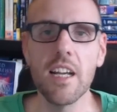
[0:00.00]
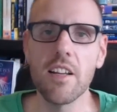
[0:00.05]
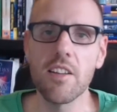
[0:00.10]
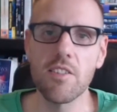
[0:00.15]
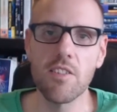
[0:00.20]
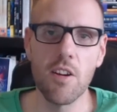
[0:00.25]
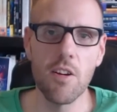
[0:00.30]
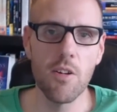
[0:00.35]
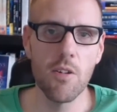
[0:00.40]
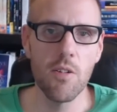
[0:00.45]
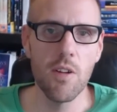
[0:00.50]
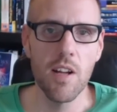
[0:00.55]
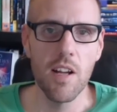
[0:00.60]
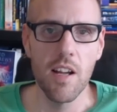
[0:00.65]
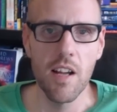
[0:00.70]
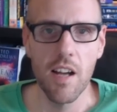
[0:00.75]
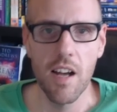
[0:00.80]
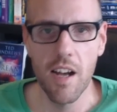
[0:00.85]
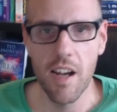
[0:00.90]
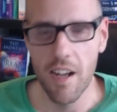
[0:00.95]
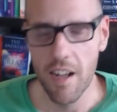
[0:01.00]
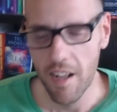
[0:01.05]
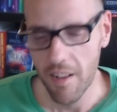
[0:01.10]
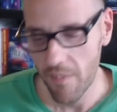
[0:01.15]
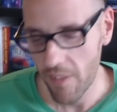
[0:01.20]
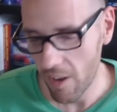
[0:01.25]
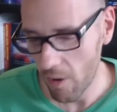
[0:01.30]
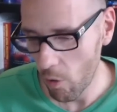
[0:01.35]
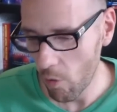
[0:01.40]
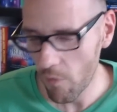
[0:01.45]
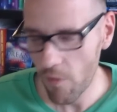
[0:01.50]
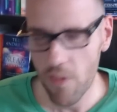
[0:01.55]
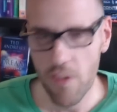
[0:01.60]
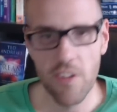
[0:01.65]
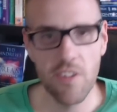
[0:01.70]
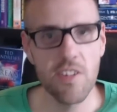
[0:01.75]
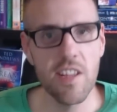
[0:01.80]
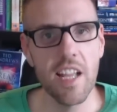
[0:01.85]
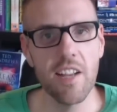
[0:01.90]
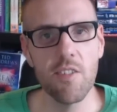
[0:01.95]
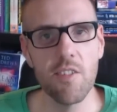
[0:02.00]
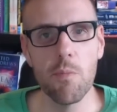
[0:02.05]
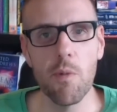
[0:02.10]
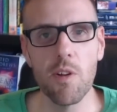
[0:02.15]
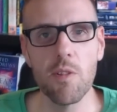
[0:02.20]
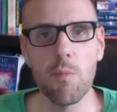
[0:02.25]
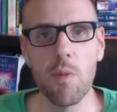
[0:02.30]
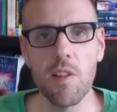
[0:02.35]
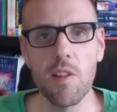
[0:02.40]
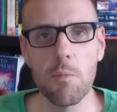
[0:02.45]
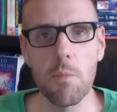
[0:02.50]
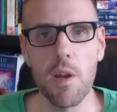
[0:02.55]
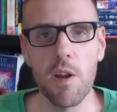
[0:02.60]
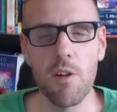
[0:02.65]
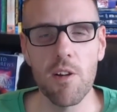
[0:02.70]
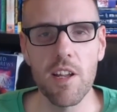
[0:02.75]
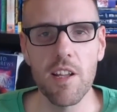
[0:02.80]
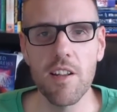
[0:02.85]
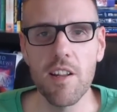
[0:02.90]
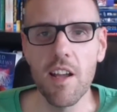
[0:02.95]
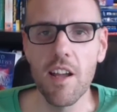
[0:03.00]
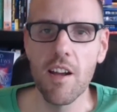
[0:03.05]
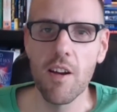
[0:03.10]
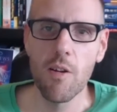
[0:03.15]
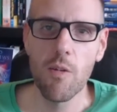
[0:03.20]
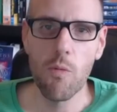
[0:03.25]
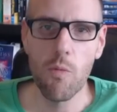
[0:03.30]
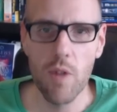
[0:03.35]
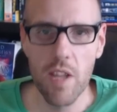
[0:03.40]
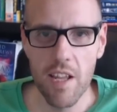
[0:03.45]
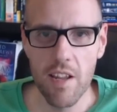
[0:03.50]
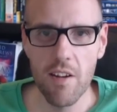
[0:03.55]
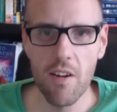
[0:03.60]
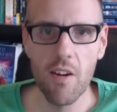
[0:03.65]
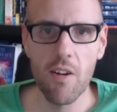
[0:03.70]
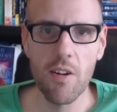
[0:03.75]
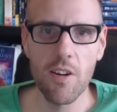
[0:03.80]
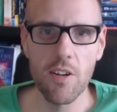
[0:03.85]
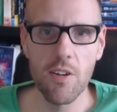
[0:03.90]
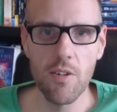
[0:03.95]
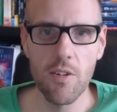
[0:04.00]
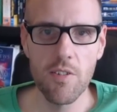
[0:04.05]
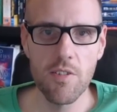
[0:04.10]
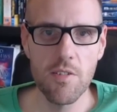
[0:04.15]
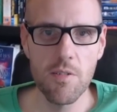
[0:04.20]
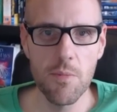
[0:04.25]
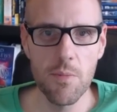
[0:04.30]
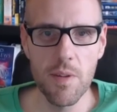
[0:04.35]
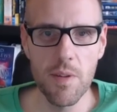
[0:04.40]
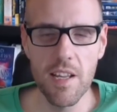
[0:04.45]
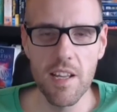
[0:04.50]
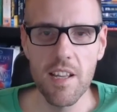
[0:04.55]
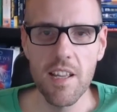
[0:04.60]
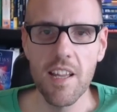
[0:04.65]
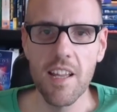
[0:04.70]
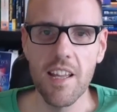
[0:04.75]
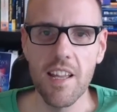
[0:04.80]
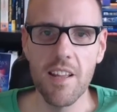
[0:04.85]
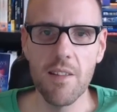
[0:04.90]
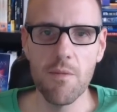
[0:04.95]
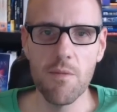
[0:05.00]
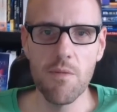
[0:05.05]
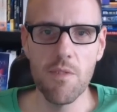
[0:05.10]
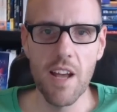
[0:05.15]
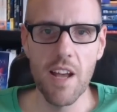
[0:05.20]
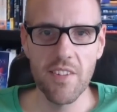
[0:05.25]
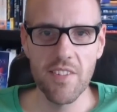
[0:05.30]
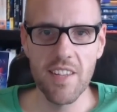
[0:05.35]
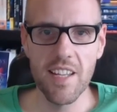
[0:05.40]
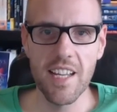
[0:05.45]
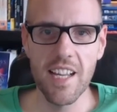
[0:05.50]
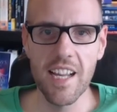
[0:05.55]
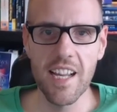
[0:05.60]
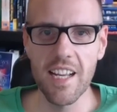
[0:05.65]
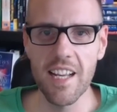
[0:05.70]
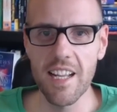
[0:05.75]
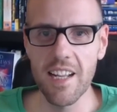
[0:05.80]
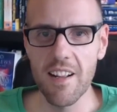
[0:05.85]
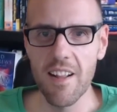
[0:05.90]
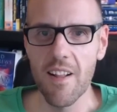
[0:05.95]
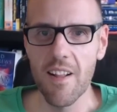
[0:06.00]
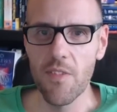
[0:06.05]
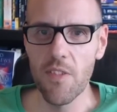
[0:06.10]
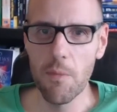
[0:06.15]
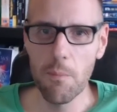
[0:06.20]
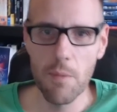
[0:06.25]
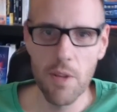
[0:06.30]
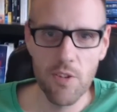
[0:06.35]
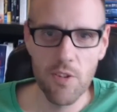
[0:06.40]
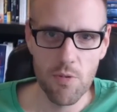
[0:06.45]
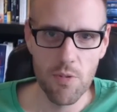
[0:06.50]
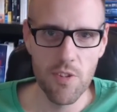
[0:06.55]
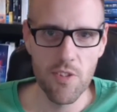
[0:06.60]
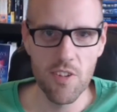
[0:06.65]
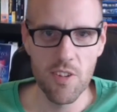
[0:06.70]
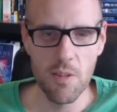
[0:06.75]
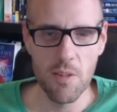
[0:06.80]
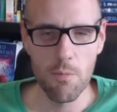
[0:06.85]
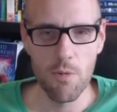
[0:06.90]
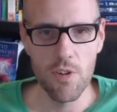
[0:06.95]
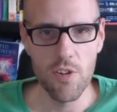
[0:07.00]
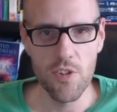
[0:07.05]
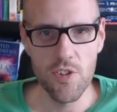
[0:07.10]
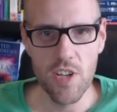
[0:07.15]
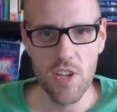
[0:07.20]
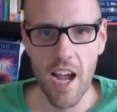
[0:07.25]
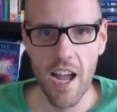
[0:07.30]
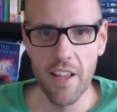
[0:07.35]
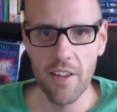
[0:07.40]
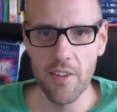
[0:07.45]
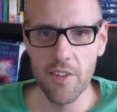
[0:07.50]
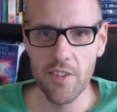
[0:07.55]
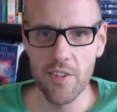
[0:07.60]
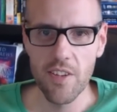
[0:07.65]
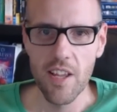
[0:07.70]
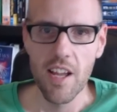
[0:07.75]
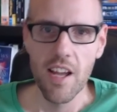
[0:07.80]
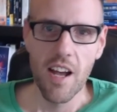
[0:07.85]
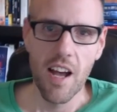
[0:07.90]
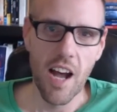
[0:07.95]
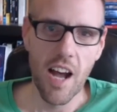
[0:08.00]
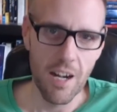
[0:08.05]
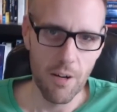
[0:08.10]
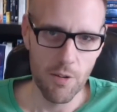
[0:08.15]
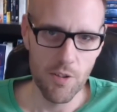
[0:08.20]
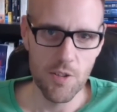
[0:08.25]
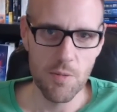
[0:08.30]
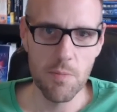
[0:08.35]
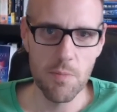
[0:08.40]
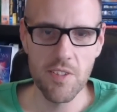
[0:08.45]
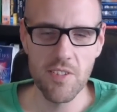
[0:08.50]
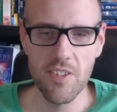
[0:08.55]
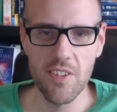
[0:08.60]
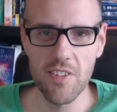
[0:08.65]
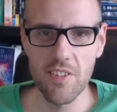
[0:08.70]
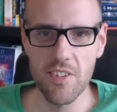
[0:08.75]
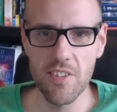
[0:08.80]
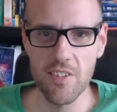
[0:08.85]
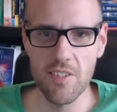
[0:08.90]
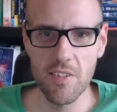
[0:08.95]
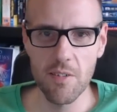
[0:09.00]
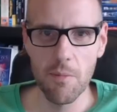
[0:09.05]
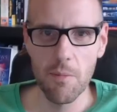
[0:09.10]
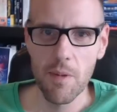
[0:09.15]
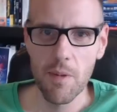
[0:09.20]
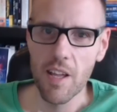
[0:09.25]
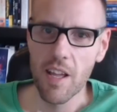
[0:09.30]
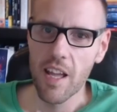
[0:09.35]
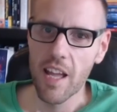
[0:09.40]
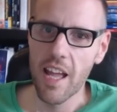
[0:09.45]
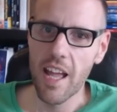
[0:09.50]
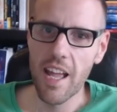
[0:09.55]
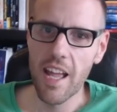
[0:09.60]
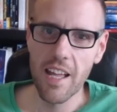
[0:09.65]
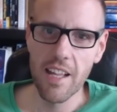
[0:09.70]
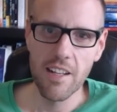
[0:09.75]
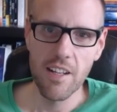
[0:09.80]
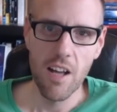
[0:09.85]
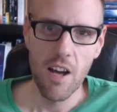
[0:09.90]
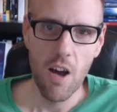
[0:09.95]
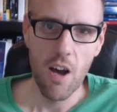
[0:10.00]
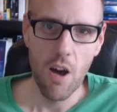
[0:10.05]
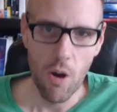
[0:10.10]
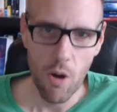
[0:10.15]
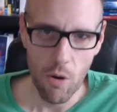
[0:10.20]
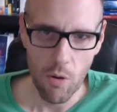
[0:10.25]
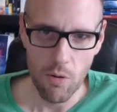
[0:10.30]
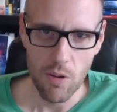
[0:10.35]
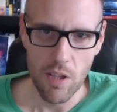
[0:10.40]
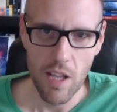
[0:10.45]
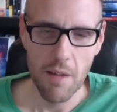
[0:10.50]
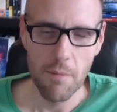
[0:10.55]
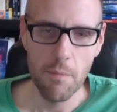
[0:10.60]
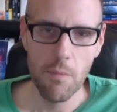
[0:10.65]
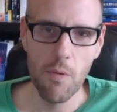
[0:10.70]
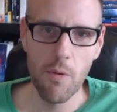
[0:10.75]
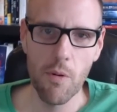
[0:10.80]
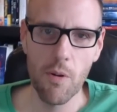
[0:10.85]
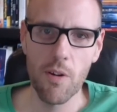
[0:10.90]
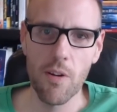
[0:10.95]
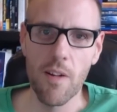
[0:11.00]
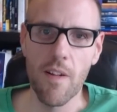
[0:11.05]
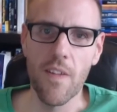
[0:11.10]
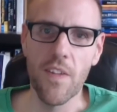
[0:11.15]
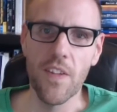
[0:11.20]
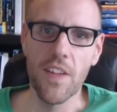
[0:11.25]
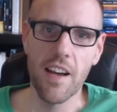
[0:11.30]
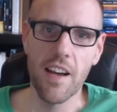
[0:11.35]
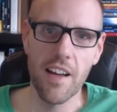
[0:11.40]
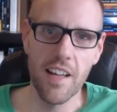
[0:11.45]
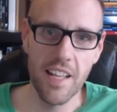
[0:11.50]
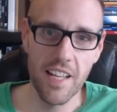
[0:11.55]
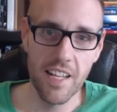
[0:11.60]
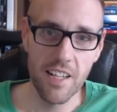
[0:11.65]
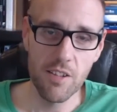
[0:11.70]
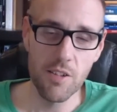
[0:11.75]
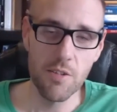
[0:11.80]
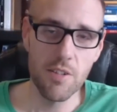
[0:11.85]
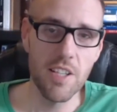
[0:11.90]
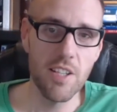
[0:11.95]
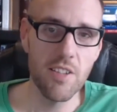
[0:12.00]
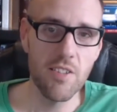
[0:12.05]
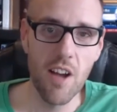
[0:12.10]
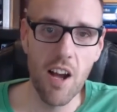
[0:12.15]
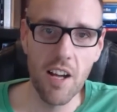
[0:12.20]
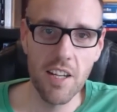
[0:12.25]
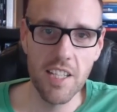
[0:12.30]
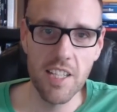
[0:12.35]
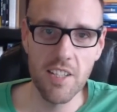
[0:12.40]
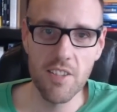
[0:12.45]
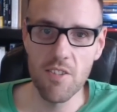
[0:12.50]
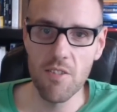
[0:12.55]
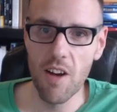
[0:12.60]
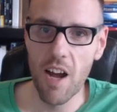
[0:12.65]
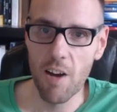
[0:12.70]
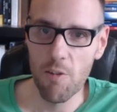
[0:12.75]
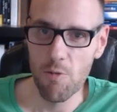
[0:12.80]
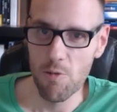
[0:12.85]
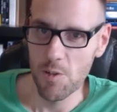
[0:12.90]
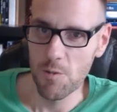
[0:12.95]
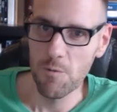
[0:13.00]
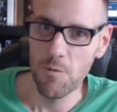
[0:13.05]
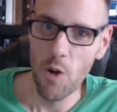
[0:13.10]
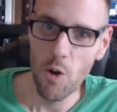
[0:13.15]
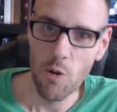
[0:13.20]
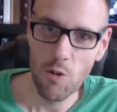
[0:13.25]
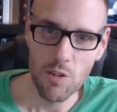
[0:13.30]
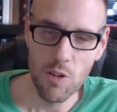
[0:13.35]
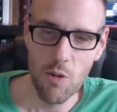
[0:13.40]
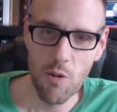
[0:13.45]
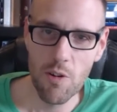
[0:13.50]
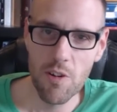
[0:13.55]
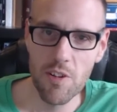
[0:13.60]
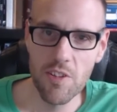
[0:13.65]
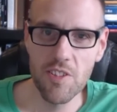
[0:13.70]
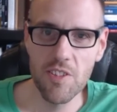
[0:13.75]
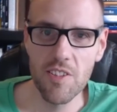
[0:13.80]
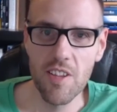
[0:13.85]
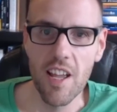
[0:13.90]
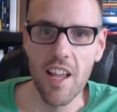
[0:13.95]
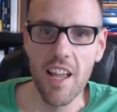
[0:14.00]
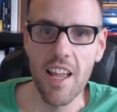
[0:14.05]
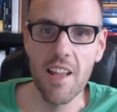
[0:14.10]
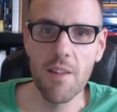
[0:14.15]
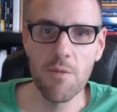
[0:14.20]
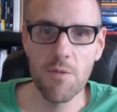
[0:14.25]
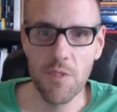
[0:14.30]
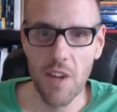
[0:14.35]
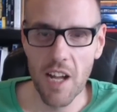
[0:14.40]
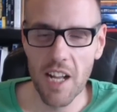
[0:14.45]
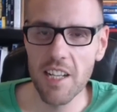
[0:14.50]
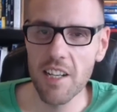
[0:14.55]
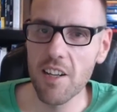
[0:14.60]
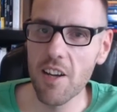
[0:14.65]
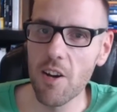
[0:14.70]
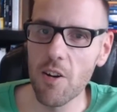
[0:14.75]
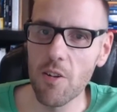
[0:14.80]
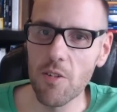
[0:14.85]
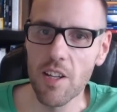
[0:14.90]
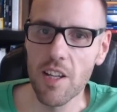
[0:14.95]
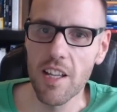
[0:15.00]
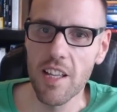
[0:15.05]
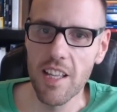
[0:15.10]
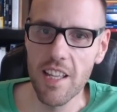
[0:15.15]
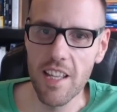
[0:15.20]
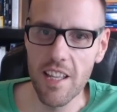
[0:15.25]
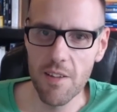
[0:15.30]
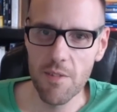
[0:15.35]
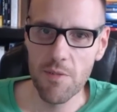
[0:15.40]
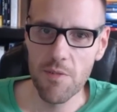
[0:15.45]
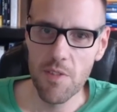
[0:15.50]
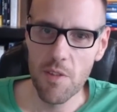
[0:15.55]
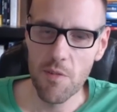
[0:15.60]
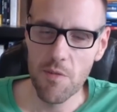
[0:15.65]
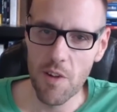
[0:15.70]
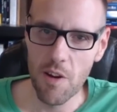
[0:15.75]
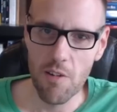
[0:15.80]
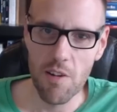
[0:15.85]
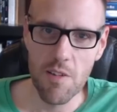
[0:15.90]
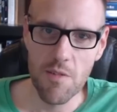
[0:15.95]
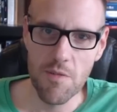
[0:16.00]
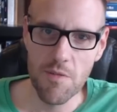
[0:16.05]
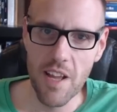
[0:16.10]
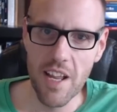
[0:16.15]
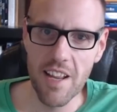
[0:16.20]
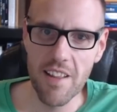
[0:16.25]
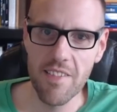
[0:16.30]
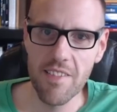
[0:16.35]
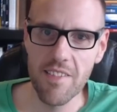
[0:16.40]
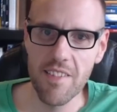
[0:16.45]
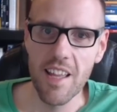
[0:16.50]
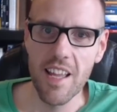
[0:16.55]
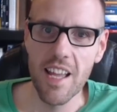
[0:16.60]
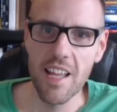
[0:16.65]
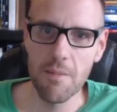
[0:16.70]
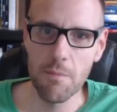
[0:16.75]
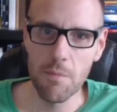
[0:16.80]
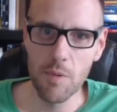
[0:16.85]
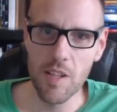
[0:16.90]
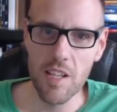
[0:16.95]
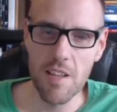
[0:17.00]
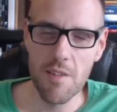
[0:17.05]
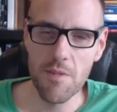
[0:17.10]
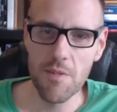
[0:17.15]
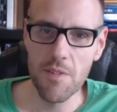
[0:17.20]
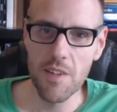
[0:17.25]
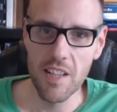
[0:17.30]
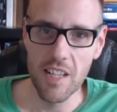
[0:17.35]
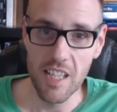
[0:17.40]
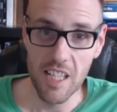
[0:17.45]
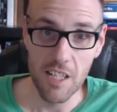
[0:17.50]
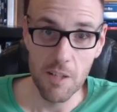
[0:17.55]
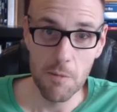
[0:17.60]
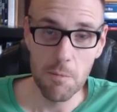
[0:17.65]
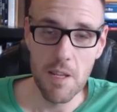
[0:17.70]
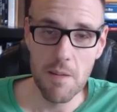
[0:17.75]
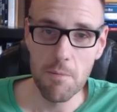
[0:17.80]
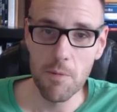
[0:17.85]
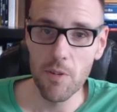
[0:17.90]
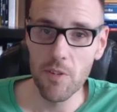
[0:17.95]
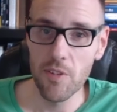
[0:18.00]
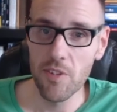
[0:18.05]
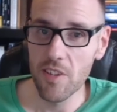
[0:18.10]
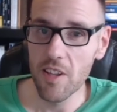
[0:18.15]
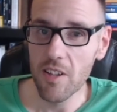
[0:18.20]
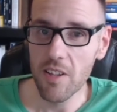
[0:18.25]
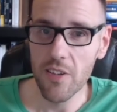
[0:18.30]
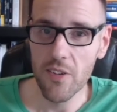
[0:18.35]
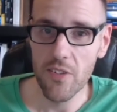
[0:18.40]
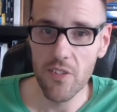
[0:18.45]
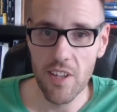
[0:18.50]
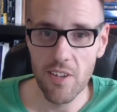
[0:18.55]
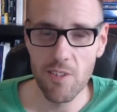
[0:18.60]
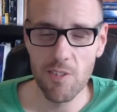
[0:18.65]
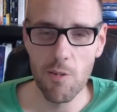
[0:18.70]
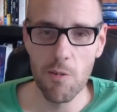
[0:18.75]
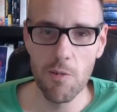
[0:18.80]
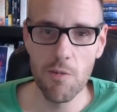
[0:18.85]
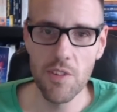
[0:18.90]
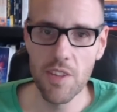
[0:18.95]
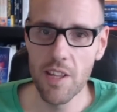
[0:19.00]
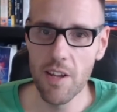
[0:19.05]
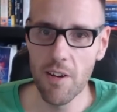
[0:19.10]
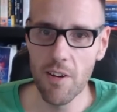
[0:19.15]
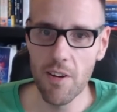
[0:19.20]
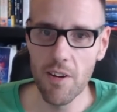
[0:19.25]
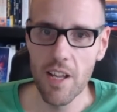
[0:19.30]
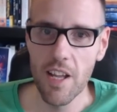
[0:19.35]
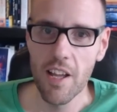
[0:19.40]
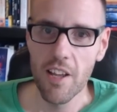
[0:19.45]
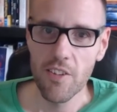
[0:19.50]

So over this next 1 month period, we are going to be investigating the mysteries of the British Isles, Irish mysticism, and a whole lot more, including talking to Irish folklorists and finding out if the fairy faith and belief in the little people still exists over there.